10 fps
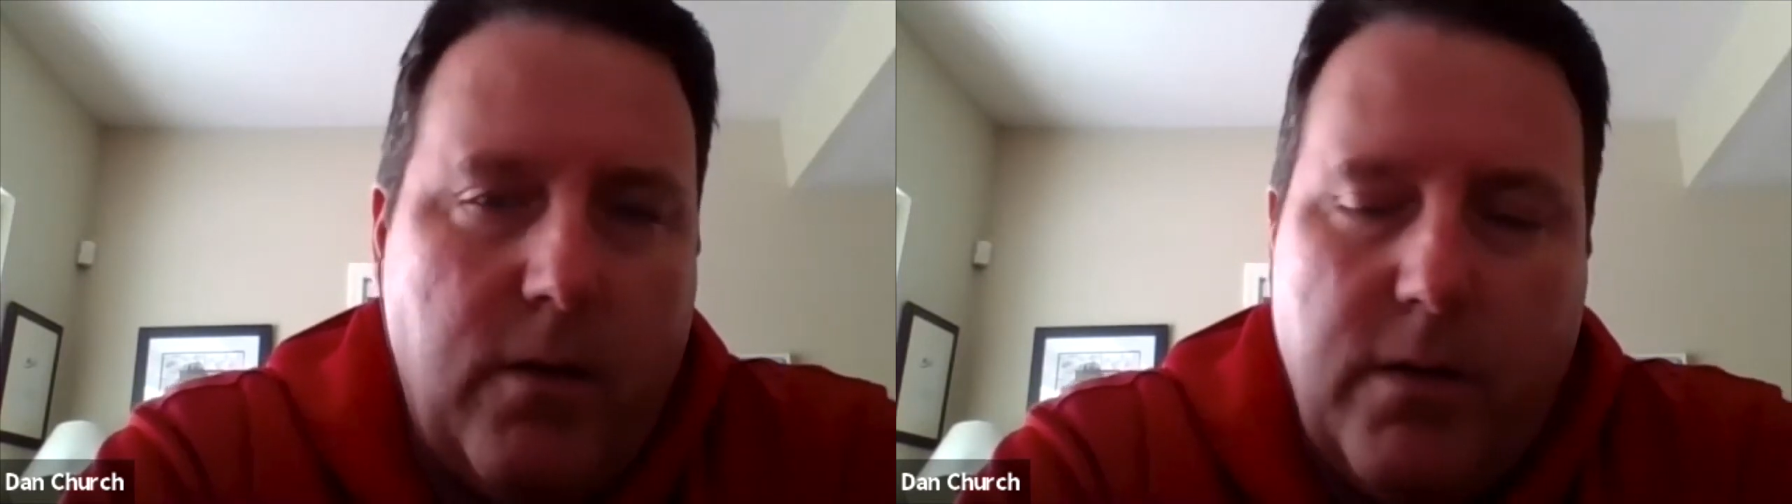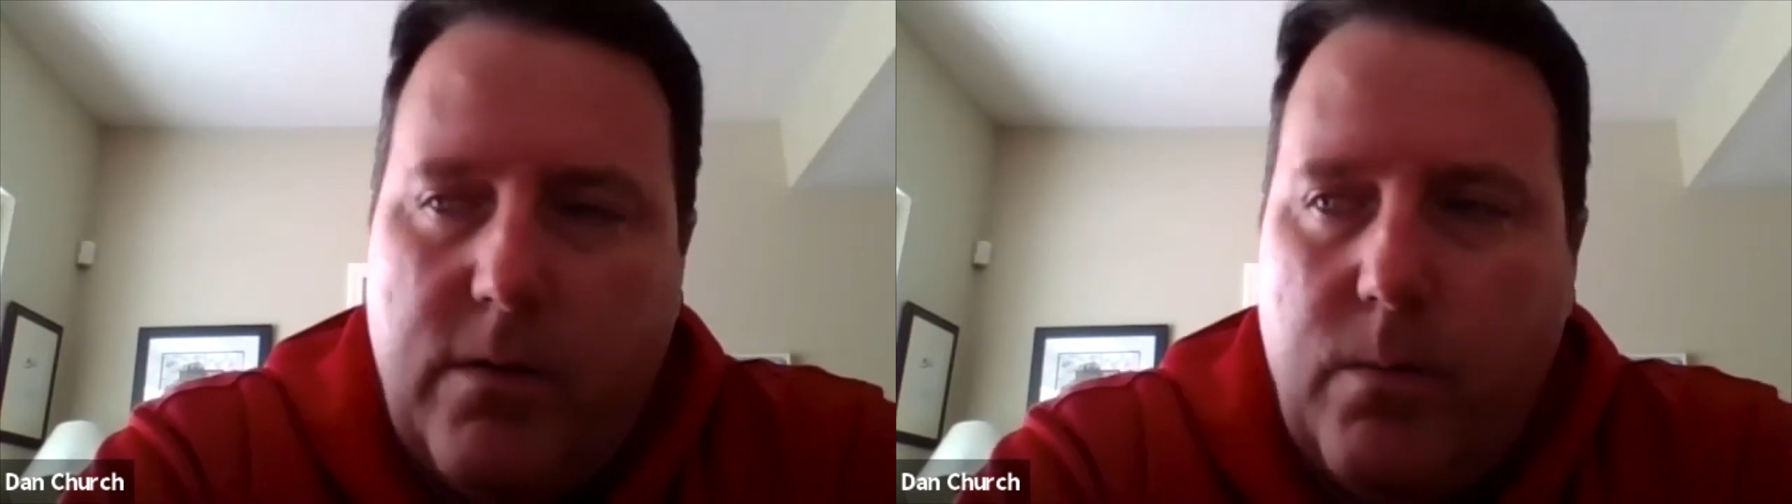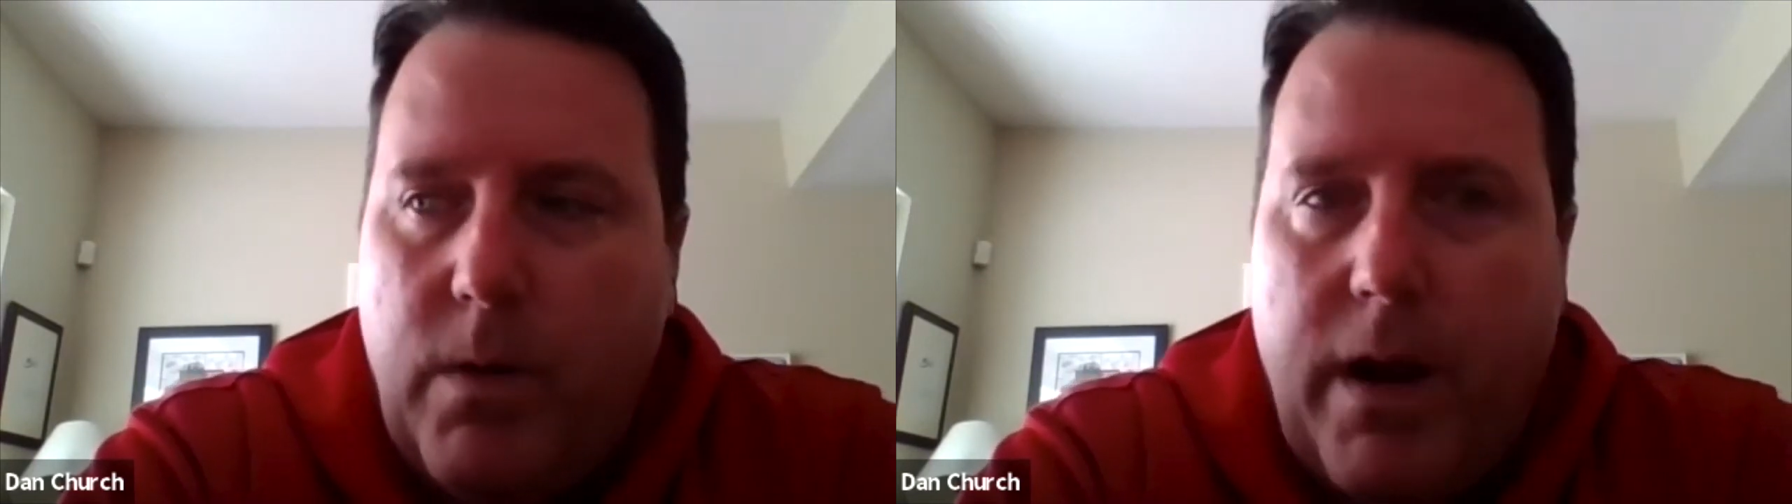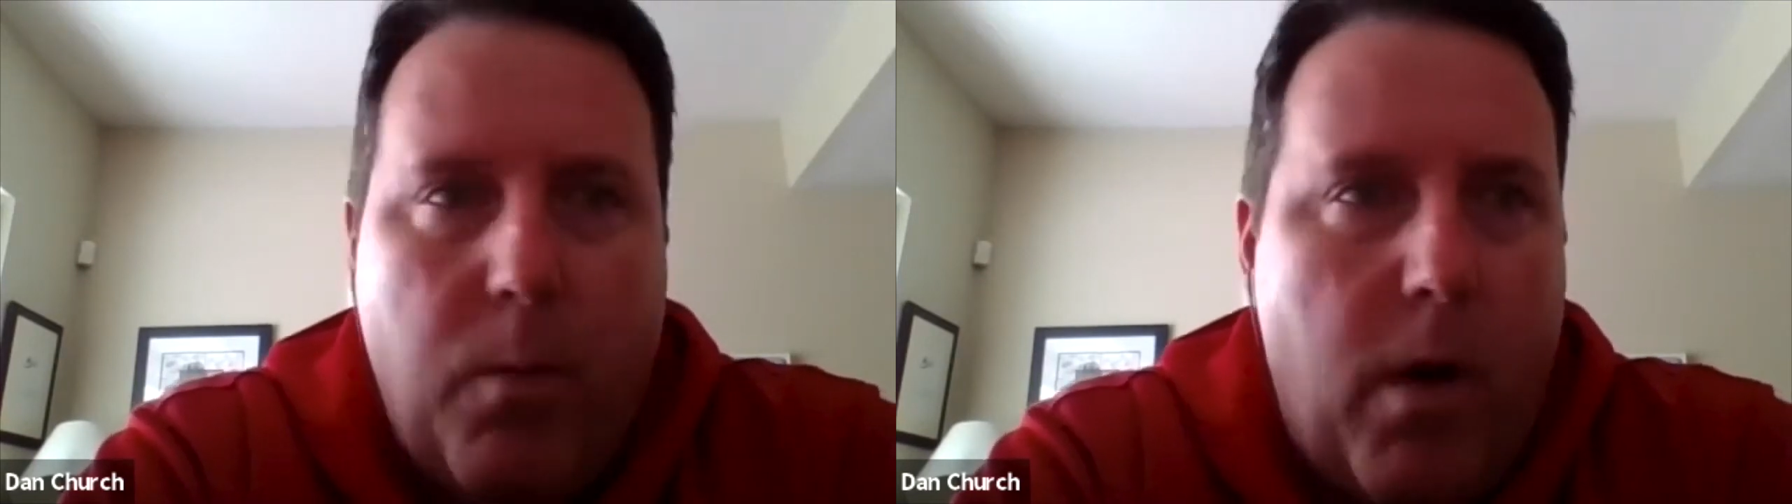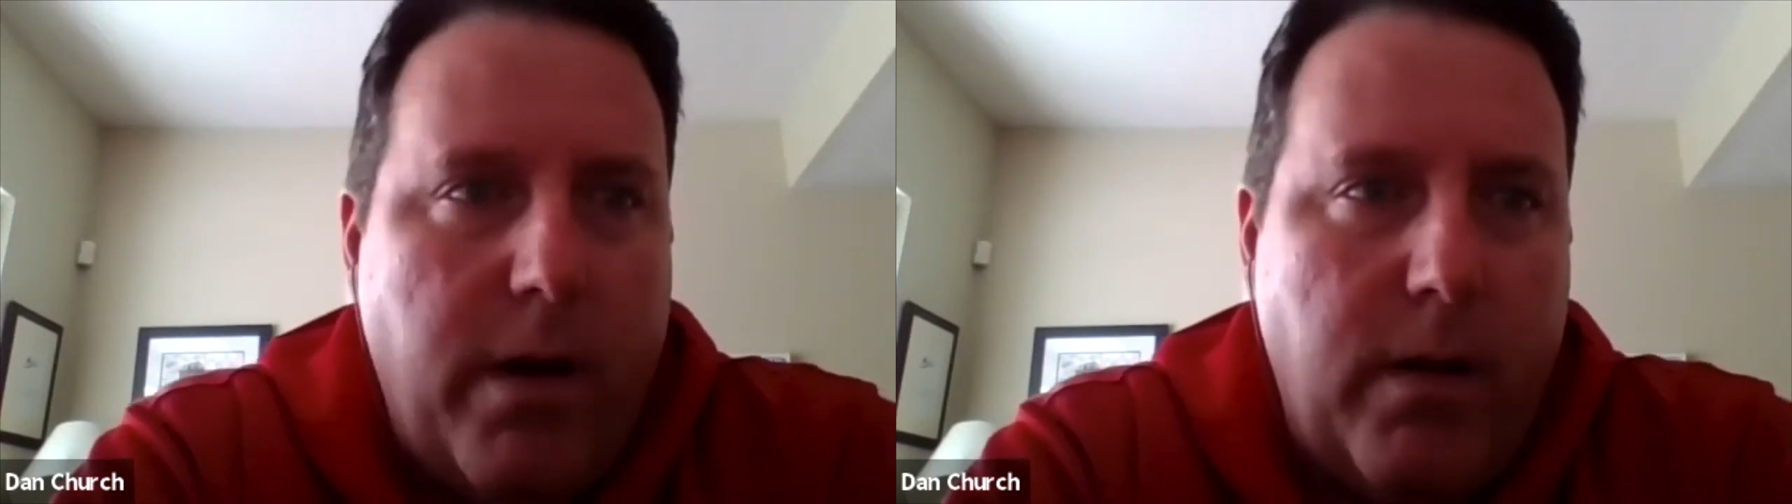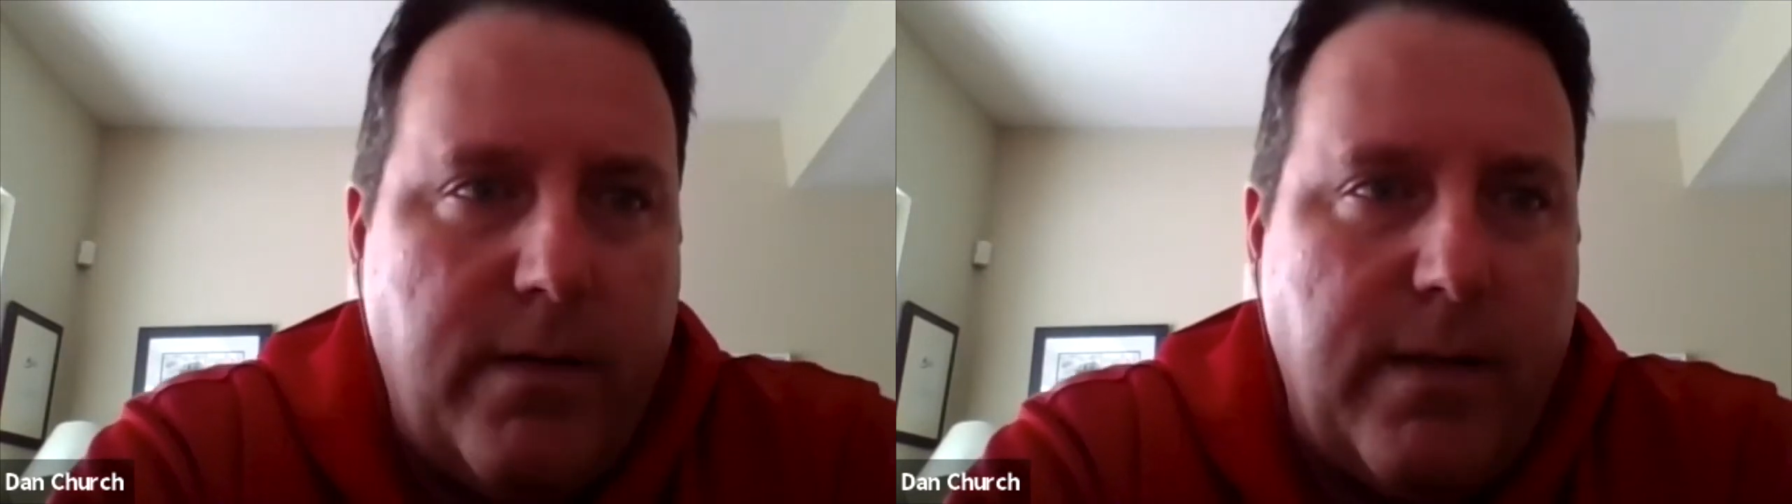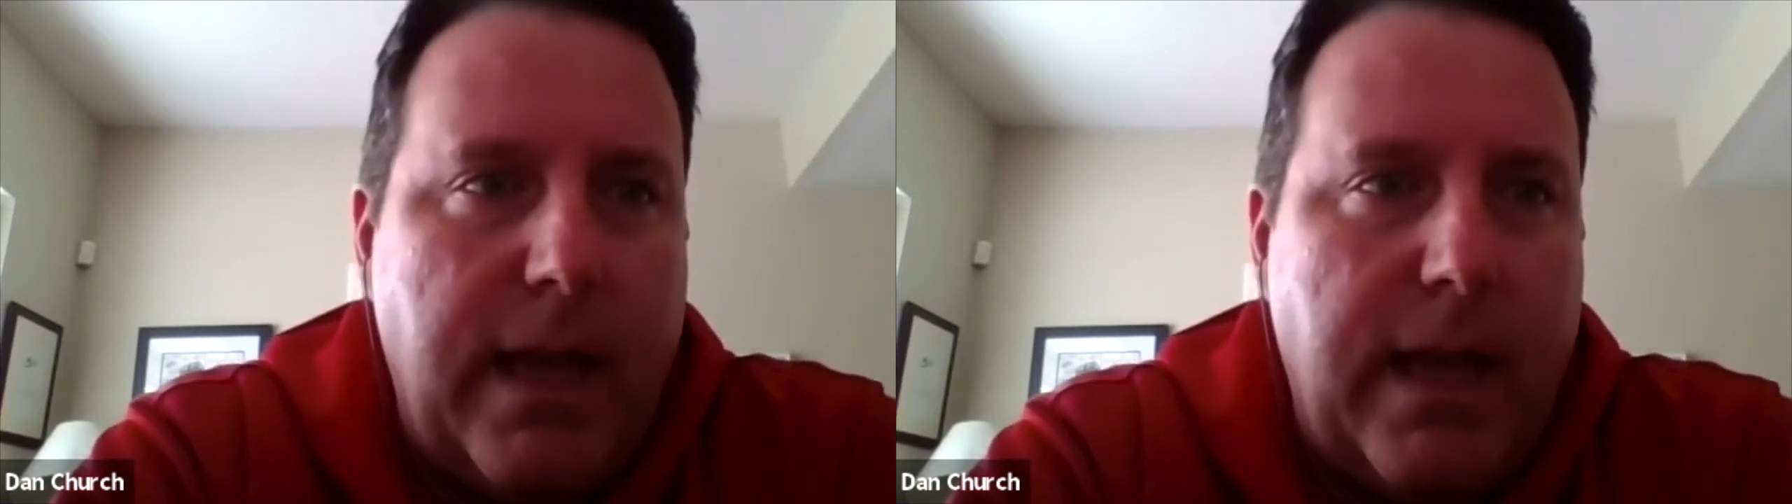It's what I wanted. It's the